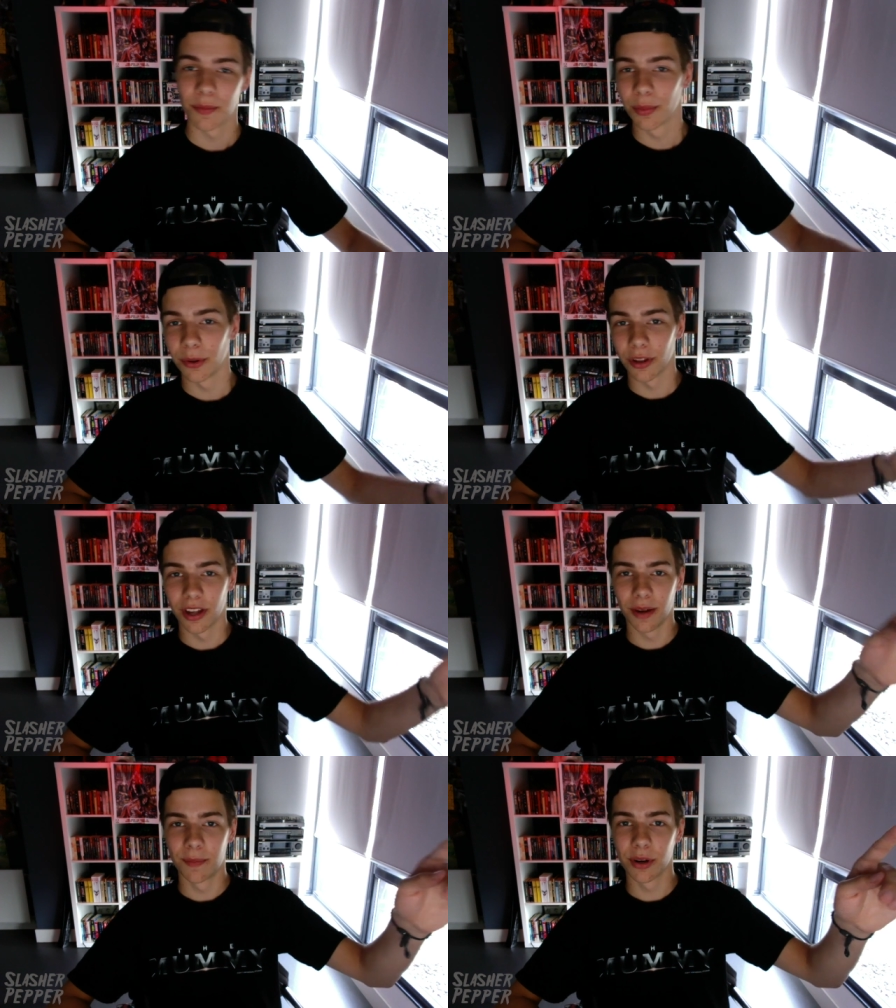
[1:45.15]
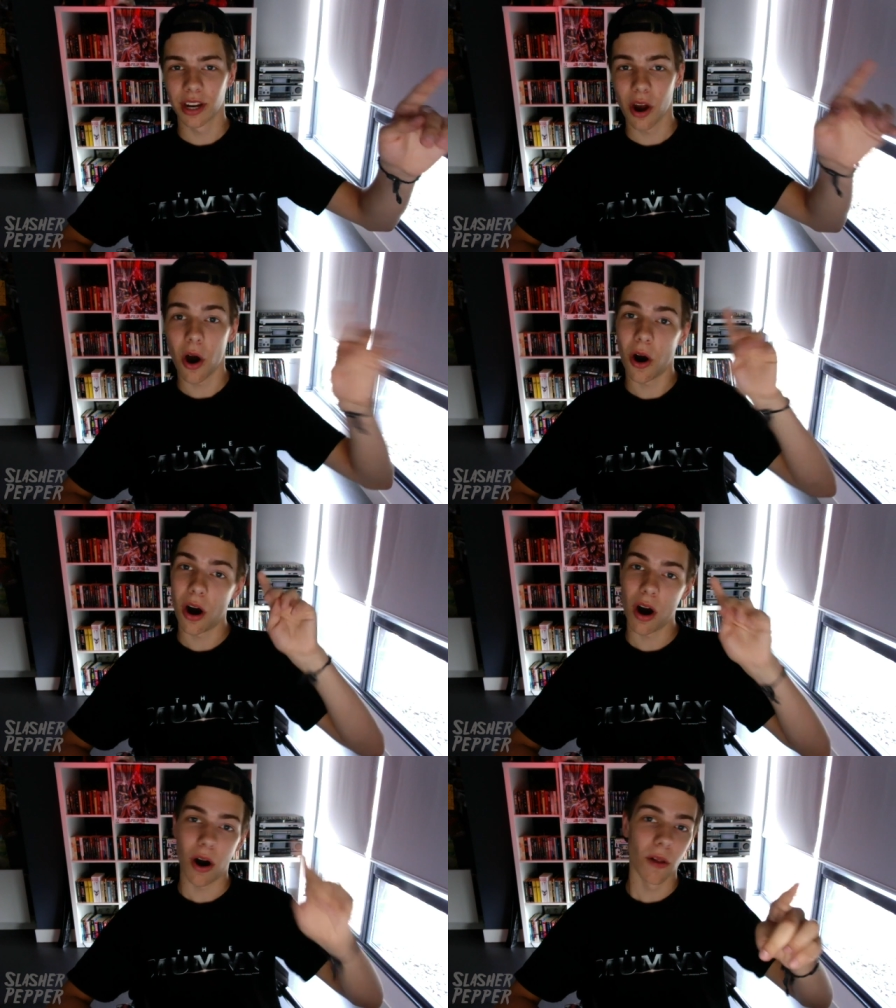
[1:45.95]
pu uh, putting
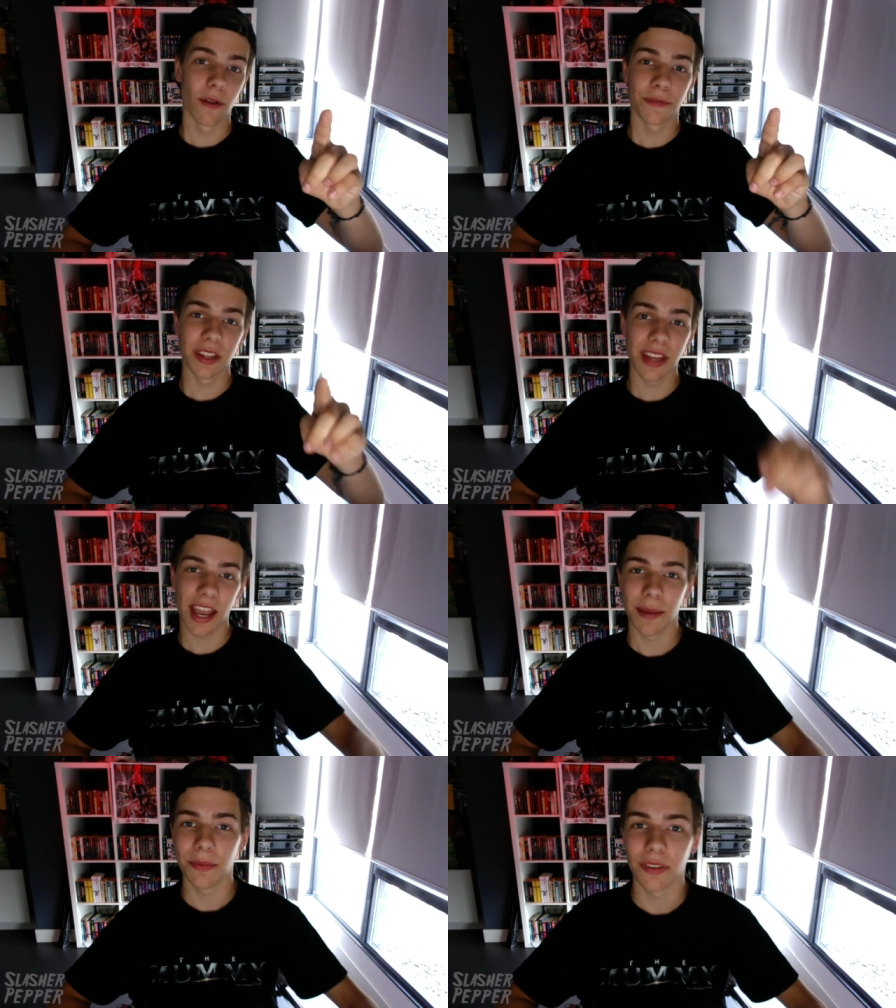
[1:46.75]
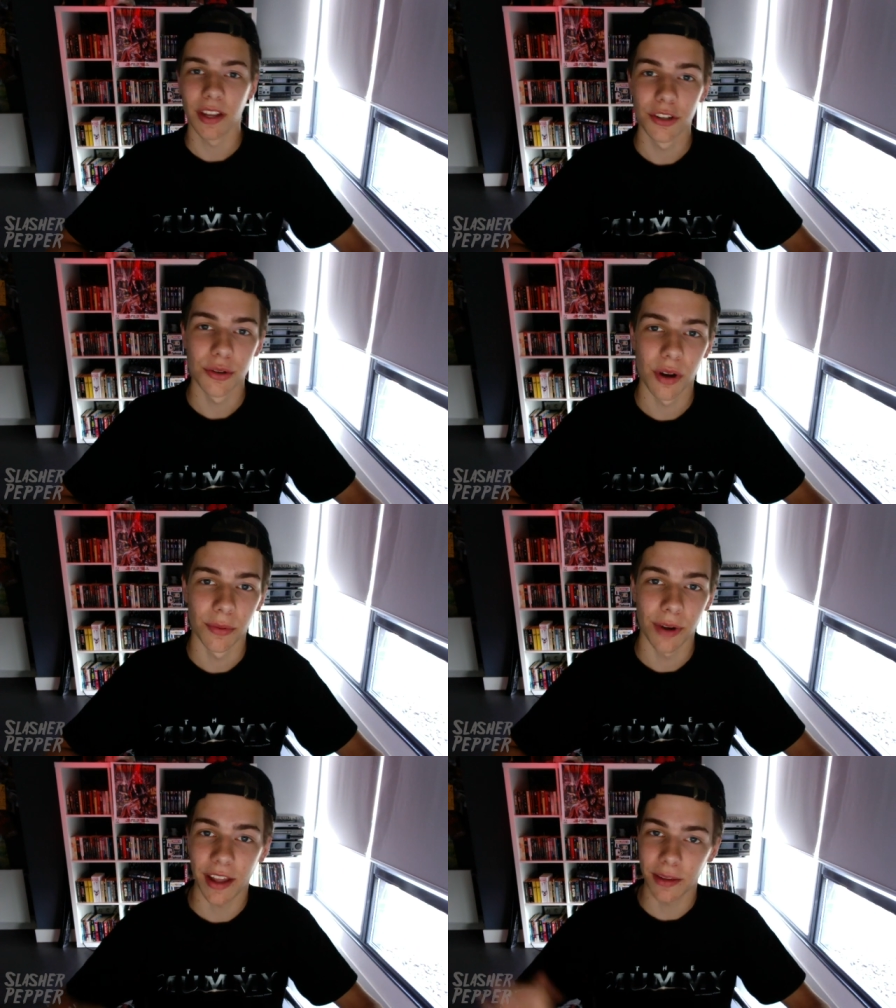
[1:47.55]
all of the names into a
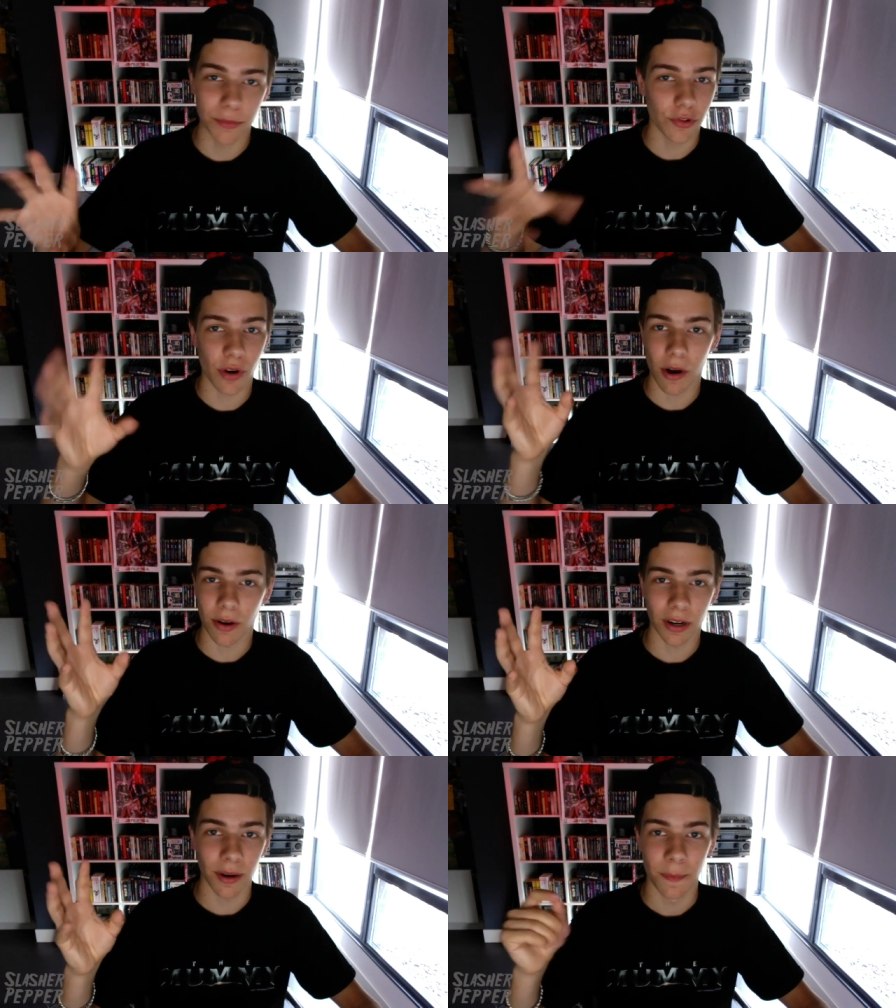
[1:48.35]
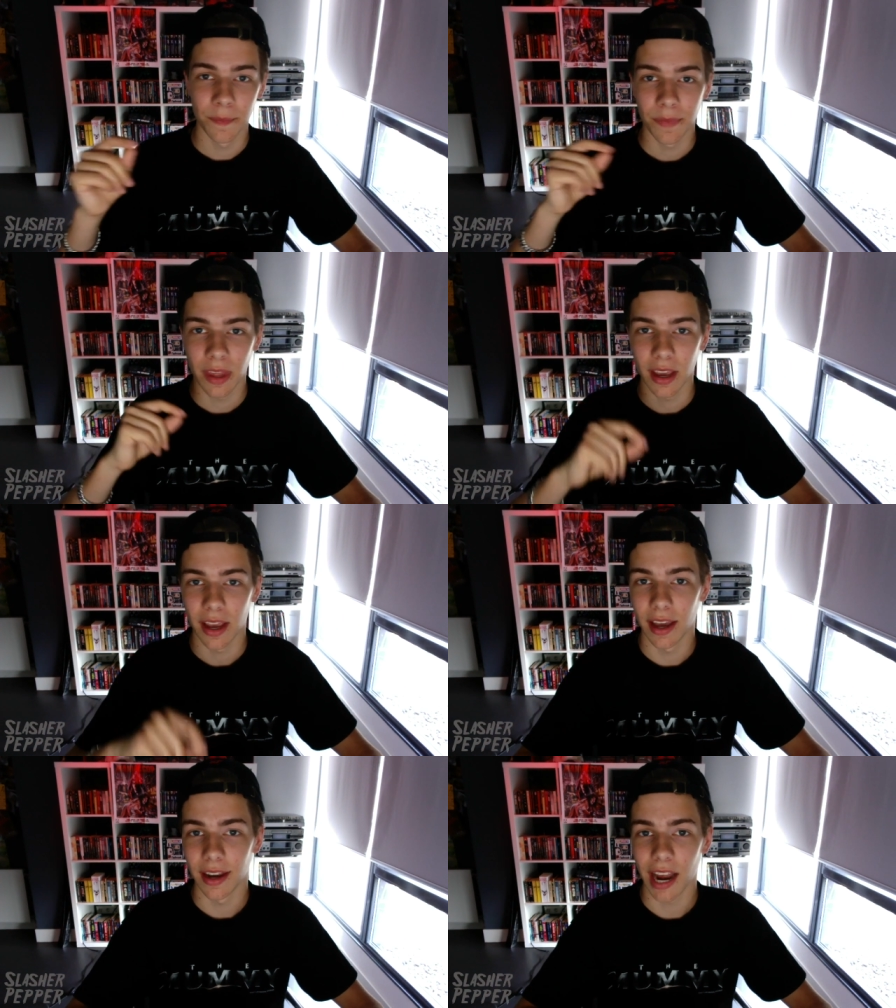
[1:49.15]
random drawer
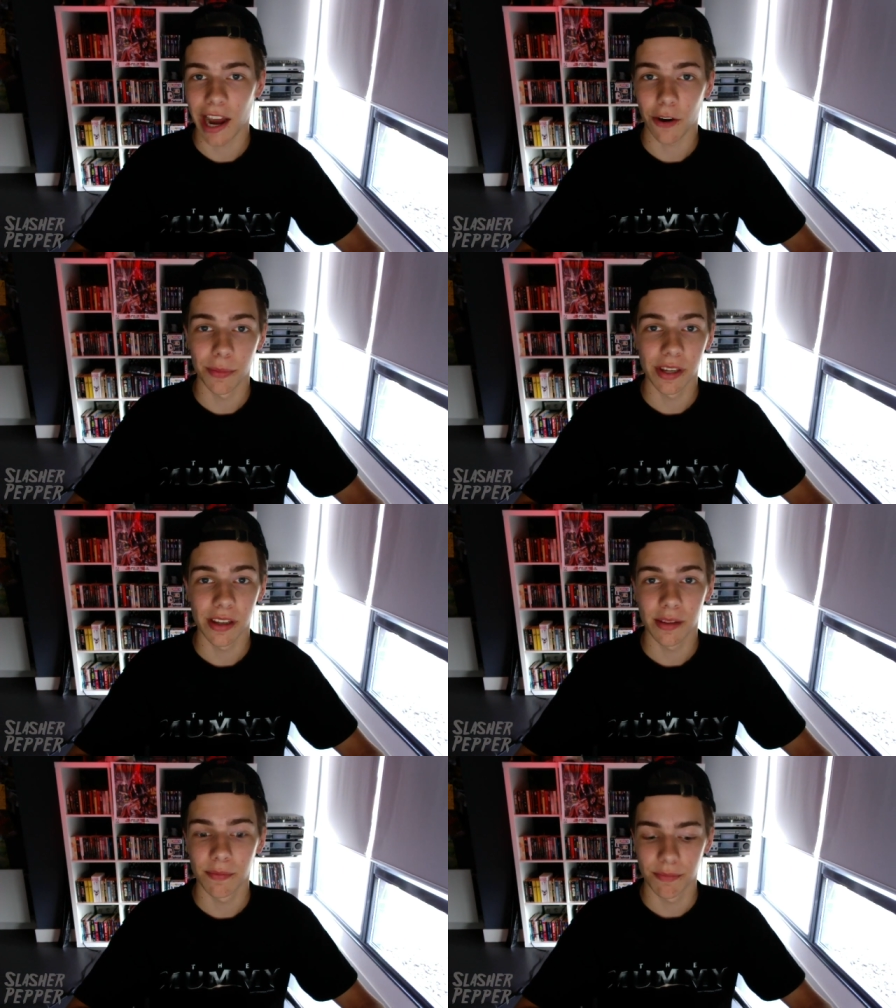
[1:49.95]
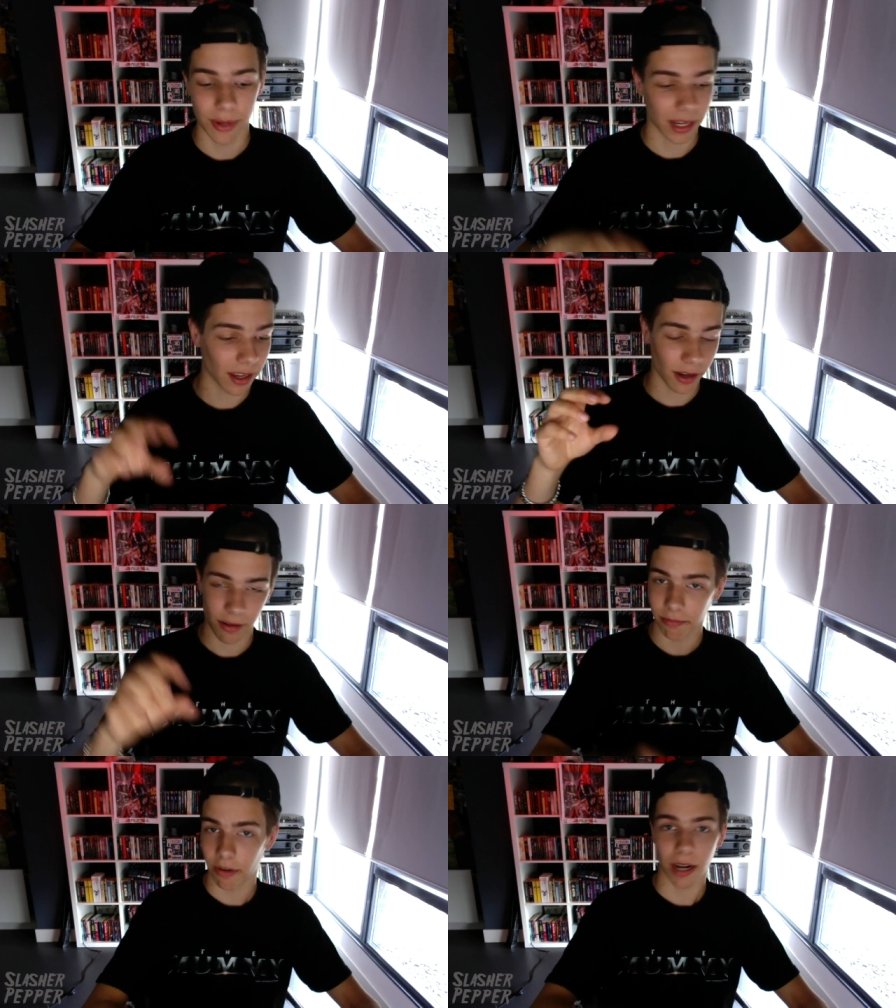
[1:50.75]
and I'll be picking
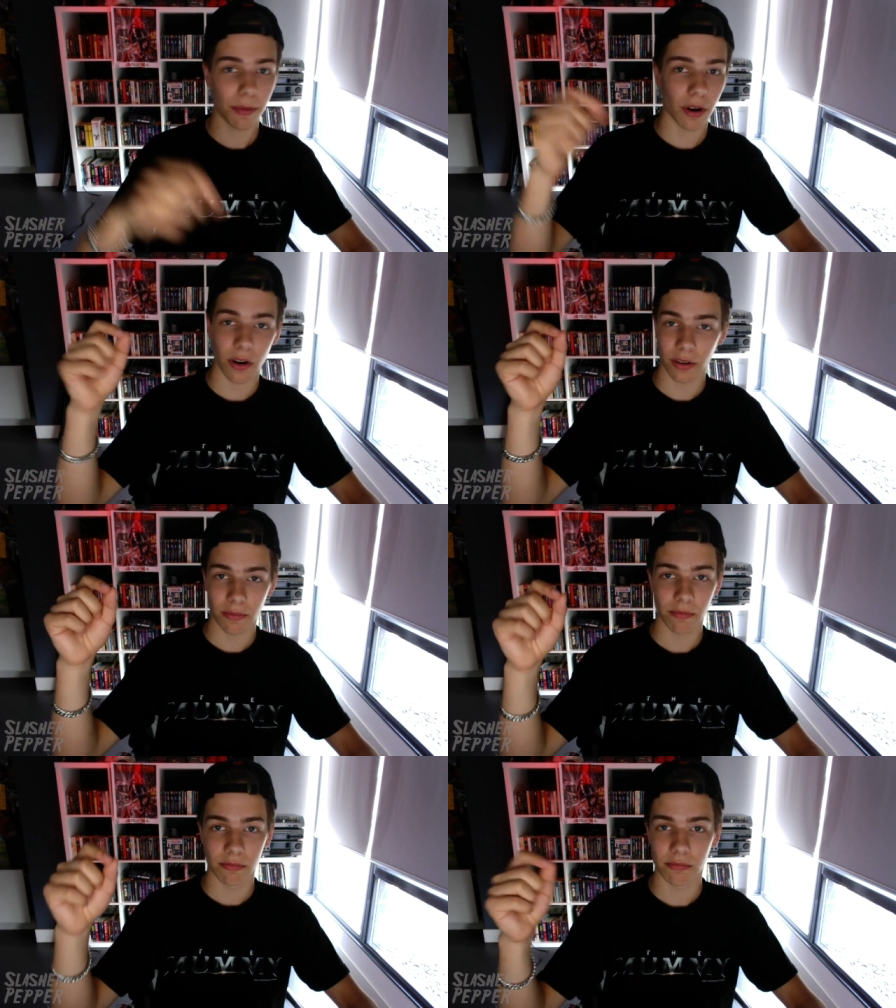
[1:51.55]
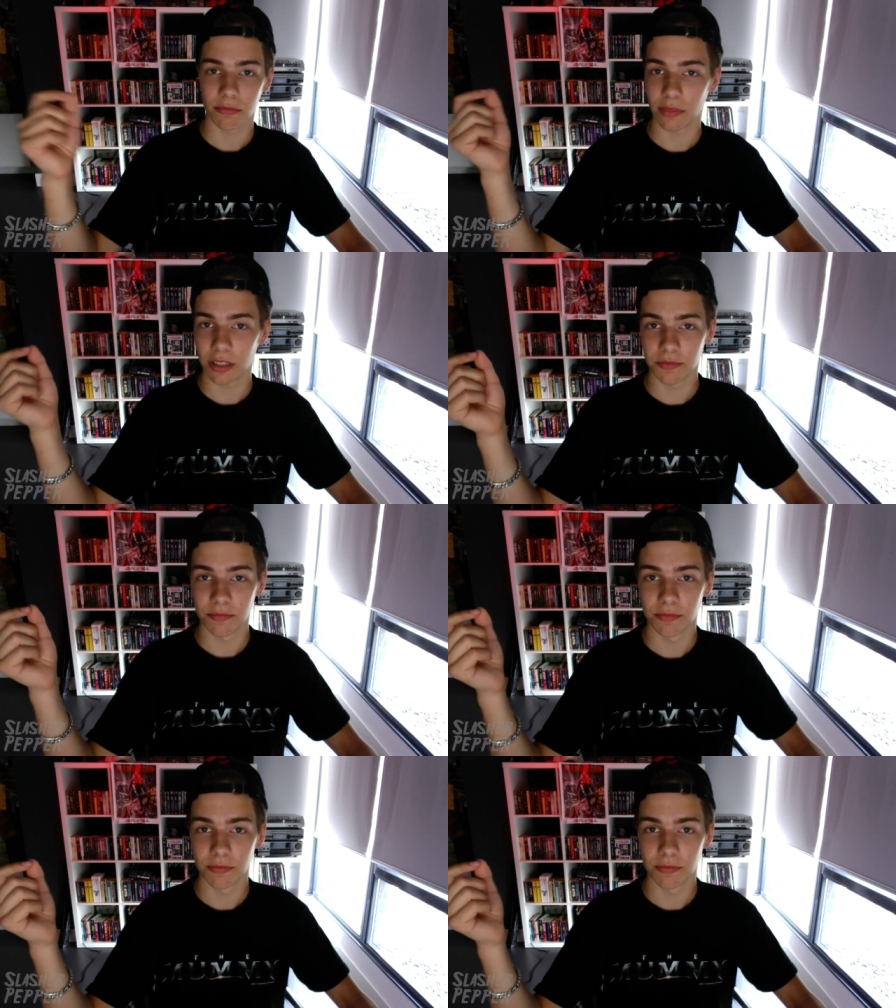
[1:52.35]
random card, and